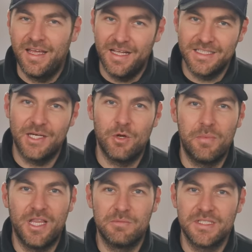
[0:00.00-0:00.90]
and tell you
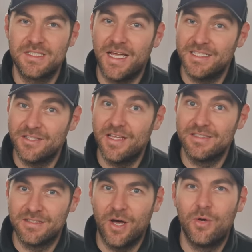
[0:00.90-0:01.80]
about the mistakes that there's
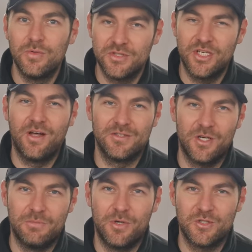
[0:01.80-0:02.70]
no chance I
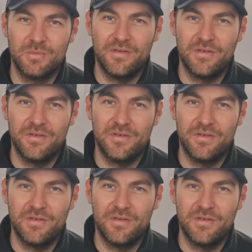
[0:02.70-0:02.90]
can possibly